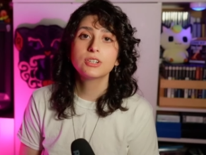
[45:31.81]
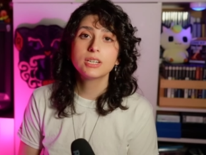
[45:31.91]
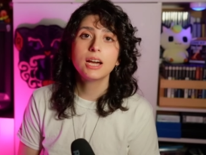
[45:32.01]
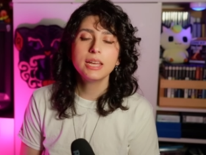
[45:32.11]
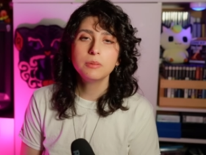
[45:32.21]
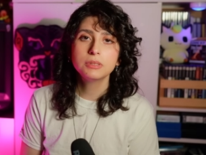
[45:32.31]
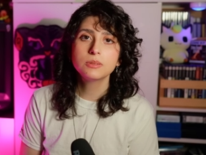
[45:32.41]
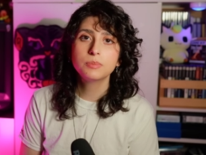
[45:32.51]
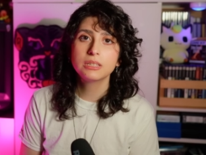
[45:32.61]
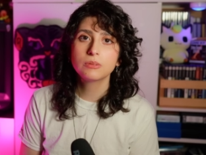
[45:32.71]
you're not able
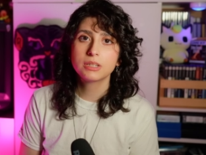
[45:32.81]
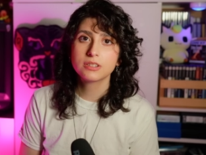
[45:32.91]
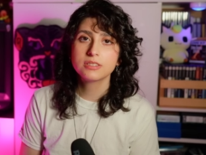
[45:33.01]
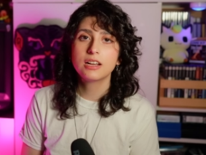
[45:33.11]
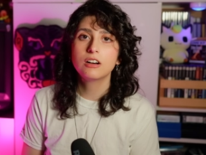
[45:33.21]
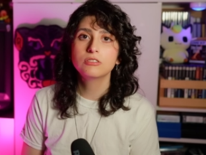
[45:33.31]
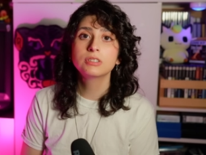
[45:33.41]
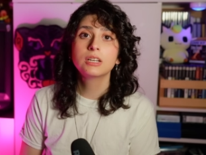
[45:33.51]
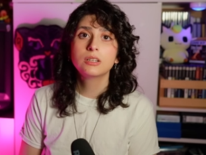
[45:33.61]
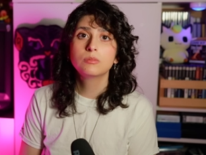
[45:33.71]
to build one yourself,
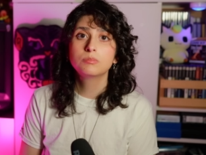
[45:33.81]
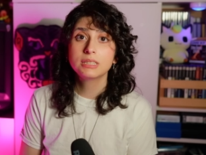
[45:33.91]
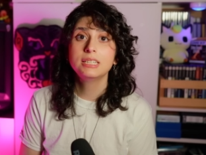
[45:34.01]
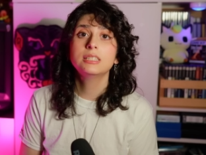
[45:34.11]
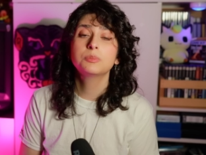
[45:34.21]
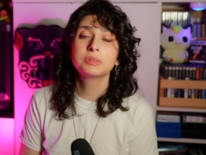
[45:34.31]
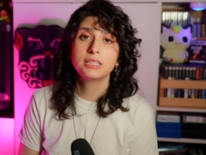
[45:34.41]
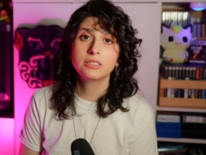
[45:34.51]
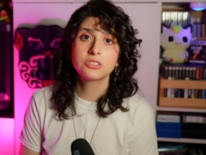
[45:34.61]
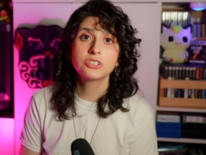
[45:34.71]
please
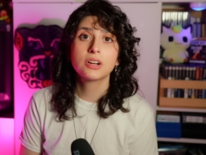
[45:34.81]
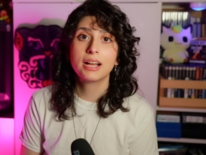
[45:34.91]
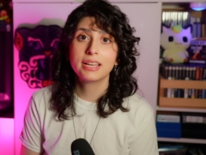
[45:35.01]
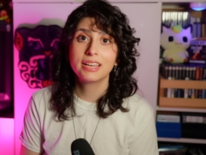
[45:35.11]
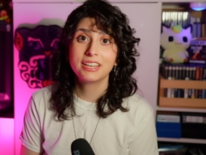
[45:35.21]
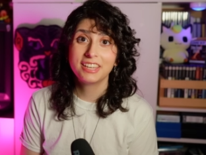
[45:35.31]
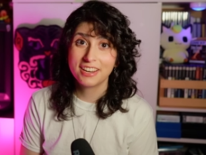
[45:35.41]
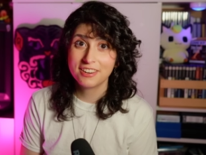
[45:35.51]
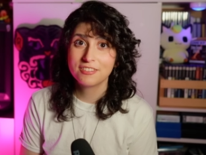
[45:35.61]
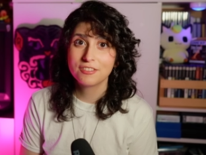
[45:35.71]
try and
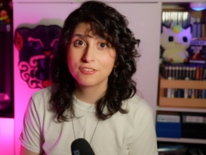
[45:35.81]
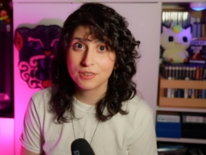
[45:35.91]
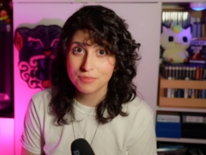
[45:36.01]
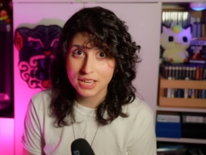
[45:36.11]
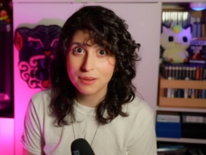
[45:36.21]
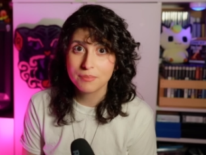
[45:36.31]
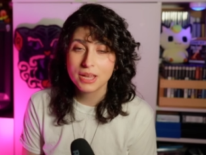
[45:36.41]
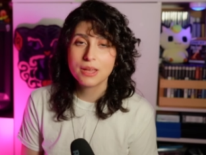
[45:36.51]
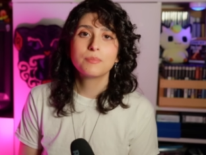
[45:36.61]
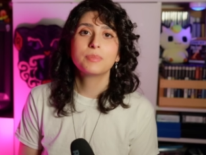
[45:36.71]
get it from them,
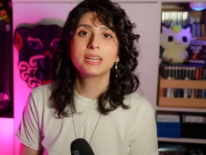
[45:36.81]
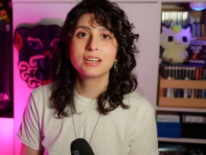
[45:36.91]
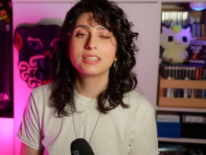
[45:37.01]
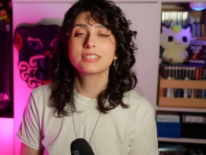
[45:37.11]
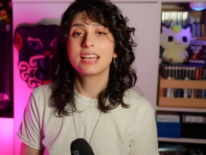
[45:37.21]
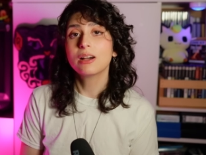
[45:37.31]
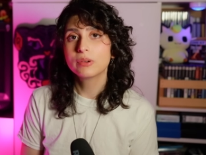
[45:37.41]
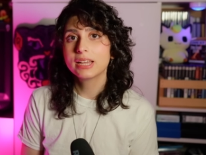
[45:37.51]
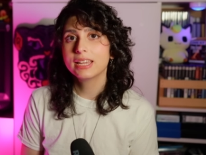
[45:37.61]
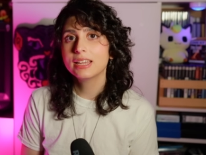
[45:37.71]
because that
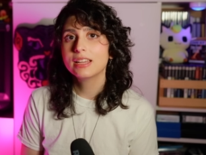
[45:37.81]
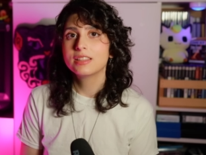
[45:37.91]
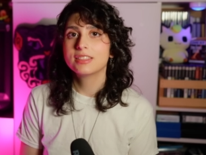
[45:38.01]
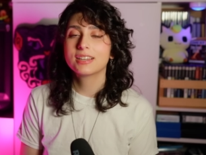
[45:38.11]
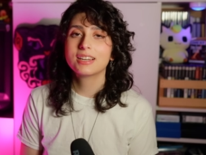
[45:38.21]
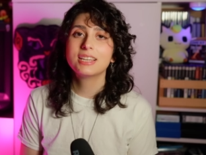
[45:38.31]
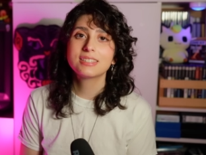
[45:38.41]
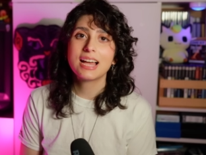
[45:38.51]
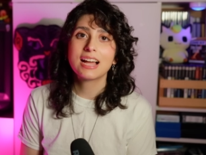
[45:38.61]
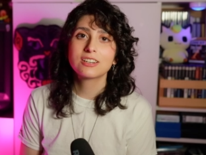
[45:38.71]
way there
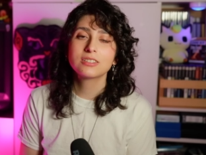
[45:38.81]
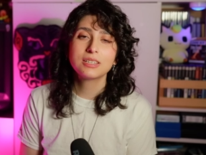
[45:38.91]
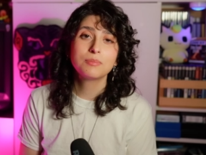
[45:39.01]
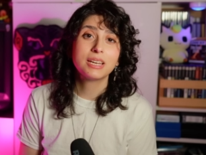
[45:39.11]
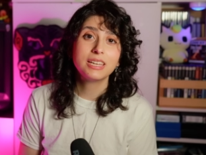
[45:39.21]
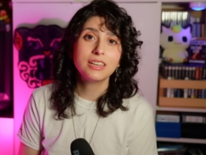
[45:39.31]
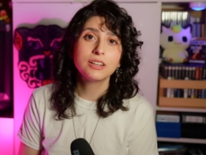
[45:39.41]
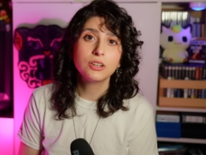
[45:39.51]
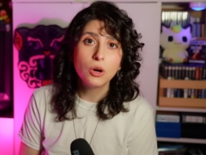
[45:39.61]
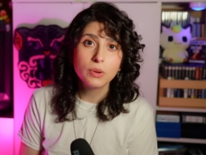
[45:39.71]
is actually
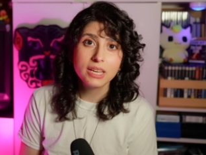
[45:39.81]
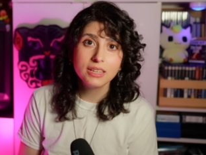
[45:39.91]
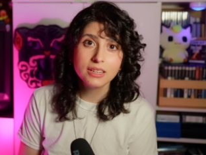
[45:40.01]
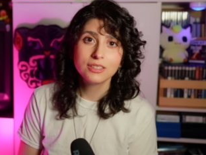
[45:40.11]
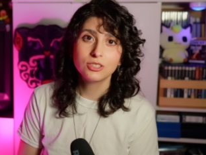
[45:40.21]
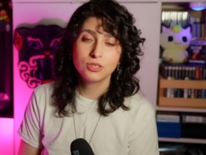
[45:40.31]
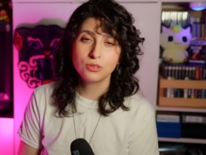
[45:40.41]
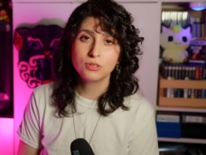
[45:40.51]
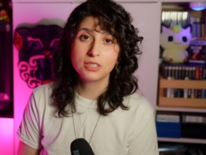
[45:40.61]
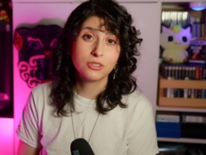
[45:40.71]
money going
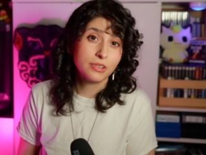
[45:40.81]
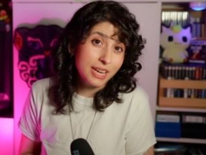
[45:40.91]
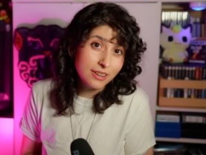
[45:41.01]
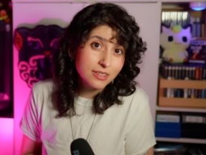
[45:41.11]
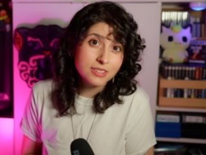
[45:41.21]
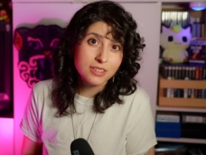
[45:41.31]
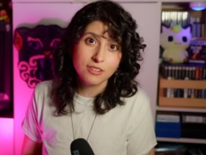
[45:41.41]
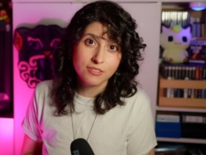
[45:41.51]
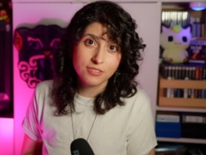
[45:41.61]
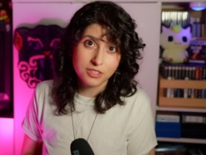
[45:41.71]
to the creators
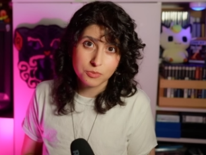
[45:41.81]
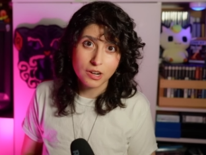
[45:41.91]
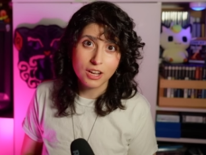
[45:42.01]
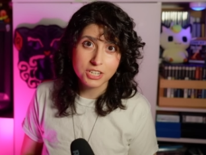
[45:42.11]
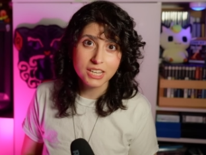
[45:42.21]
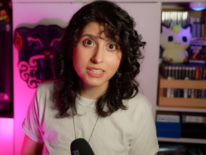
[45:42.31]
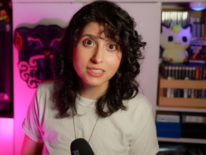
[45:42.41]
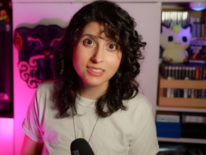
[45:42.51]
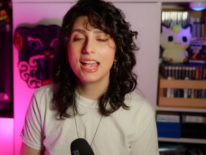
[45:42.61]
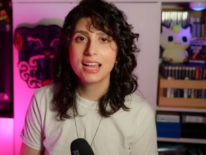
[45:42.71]
of this
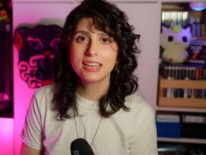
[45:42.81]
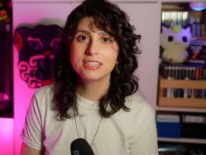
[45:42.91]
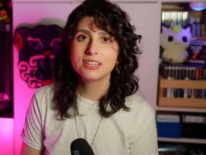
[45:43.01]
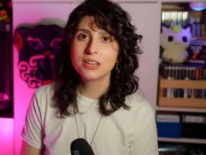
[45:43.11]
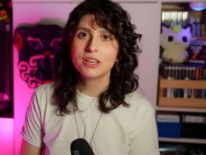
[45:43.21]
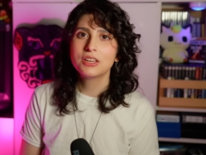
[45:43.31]
project, and